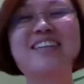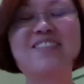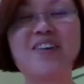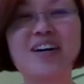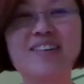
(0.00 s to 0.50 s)

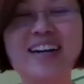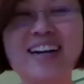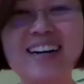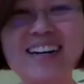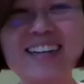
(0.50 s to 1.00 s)
Well,
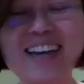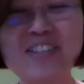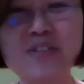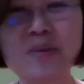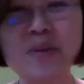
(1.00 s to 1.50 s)

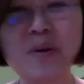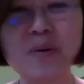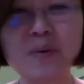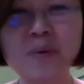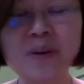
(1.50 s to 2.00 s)
as you
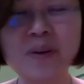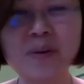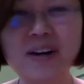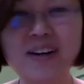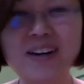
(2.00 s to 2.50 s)
know,
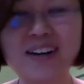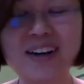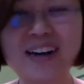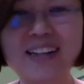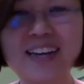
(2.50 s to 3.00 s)

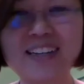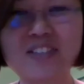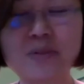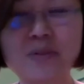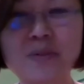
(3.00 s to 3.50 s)
I like
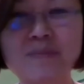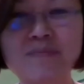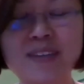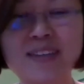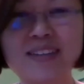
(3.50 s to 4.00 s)
to
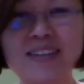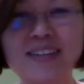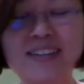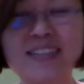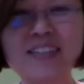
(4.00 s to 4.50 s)

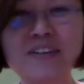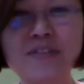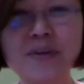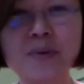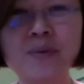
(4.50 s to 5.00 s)

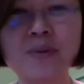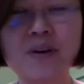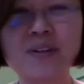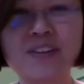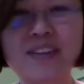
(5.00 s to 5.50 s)
interview
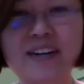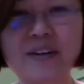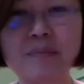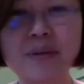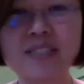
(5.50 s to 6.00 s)
all the
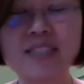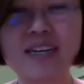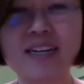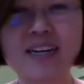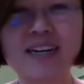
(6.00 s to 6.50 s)
therapists
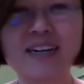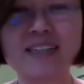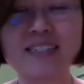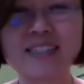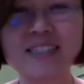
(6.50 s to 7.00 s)
that are
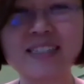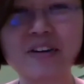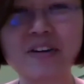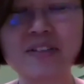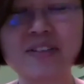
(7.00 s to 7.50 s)
listed
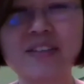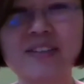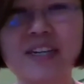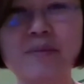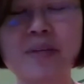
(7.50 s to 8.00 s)
on the
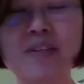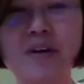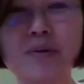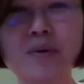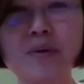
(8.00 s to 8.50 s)

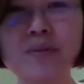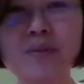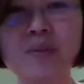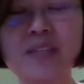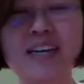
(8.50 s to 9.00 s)
therapy.co
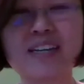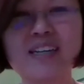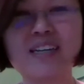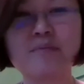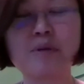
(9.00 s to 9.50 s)
so that
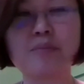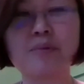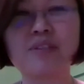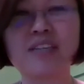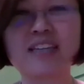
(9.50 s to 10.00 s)

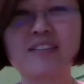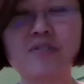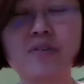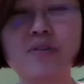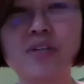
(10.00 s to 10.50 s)
people get to
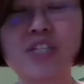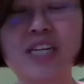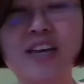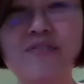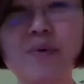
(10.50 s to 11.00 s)
know each
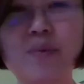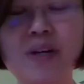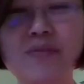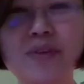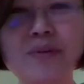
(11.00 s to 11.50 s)
and every
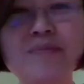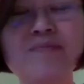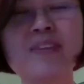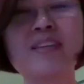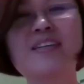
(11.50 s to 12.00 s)
one of you.
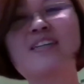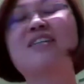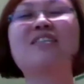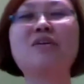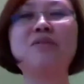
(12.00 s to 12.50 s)

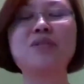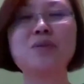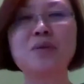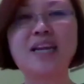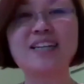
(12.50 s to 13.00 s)
So
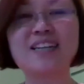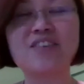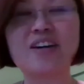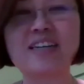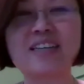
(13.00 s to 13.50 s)
glad that
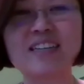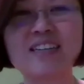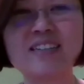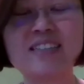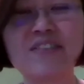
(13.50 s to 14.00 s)
you are
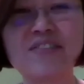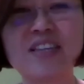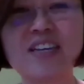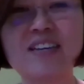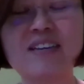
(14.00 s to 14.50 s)
here,
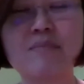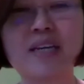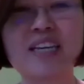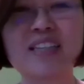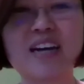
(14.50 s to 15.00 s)
Stephanie,
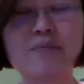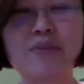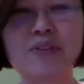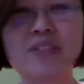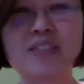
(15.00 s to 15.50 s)
making time
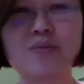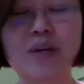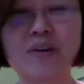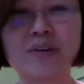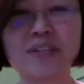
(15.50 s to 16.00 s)
for this
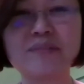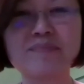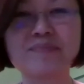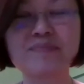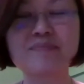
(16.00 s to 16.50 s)
recording.
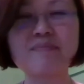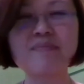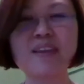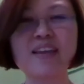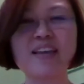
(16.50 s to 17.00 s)

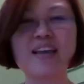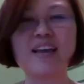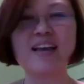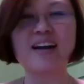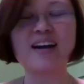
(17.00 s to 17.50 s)

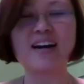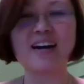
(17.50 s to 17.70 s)
I'd